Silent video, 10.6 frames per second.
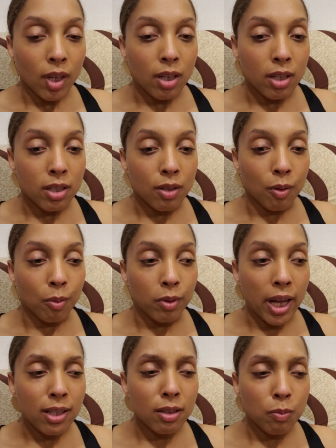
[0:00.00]
And so
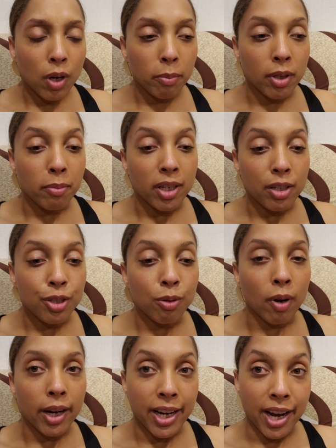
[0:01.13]
that's what I'm committed to
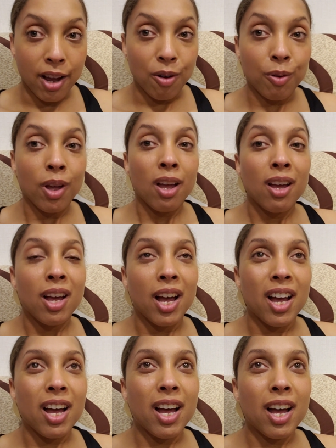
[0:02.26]
right now.
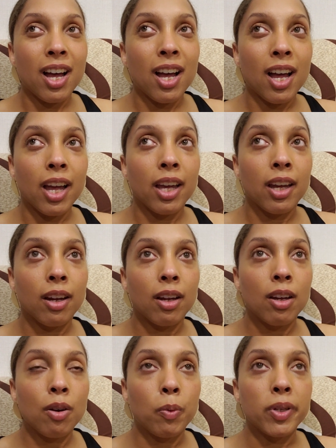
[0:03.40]
I
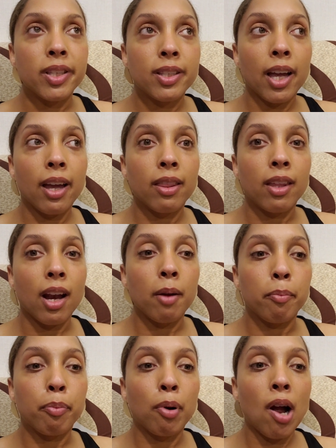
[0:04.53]
would say that
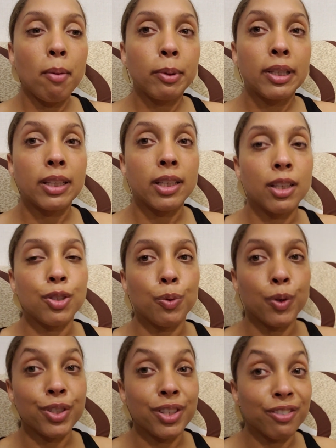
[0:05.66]
I'm probably leaning
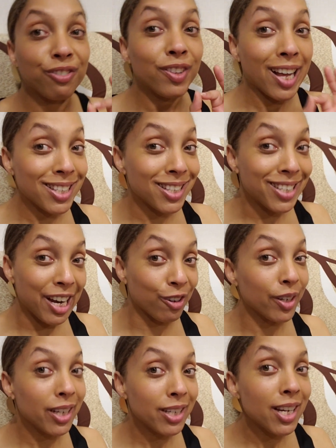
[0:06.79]
towards the
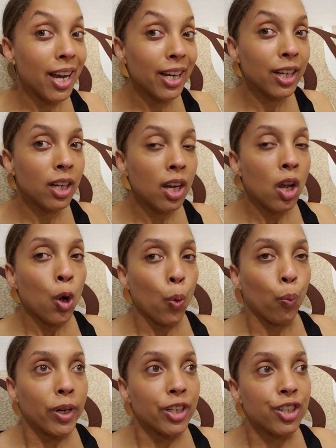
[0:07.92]
flexitarian diet,
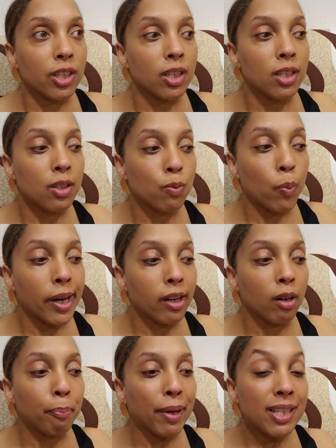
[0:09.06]
which is
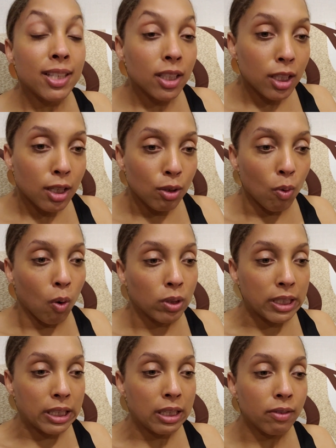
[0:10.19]
where basically you
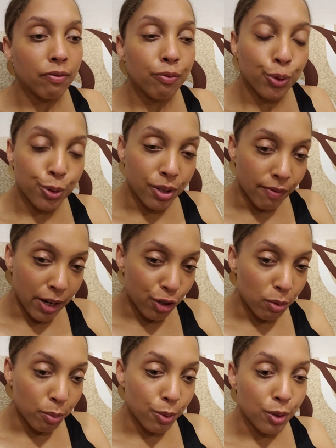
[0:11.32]
only eat fruits and
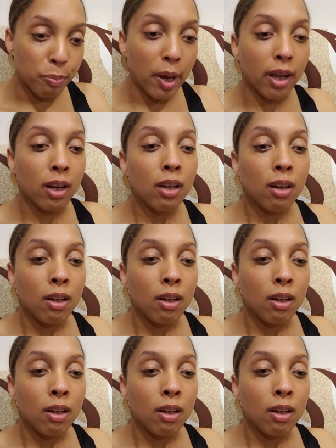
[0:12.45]
vegetables, but